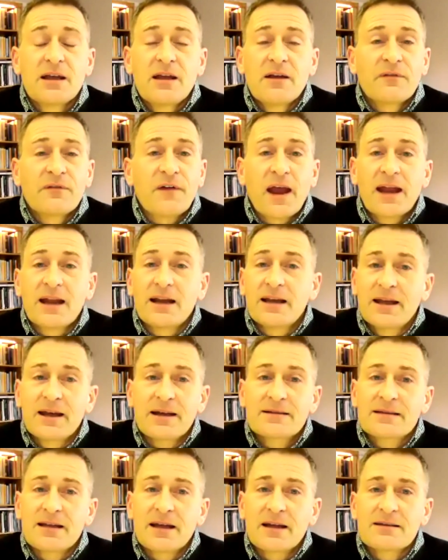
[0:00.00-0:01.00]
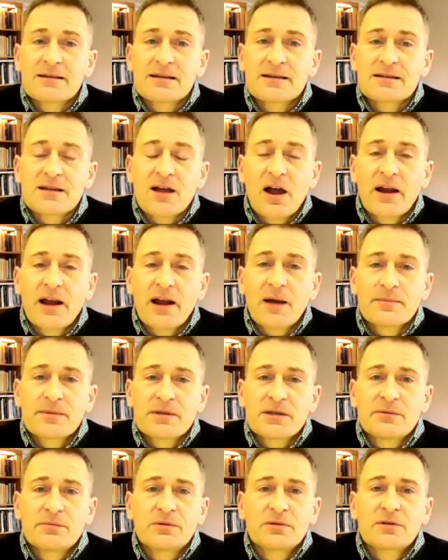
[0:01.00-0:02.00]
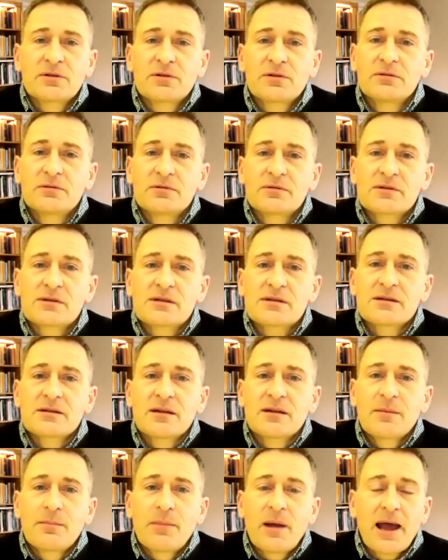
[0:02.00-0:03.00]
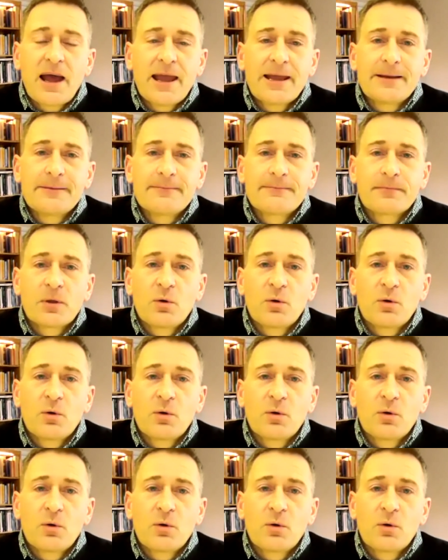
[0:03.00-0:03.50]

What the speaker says: failure to sign up to will cause pain?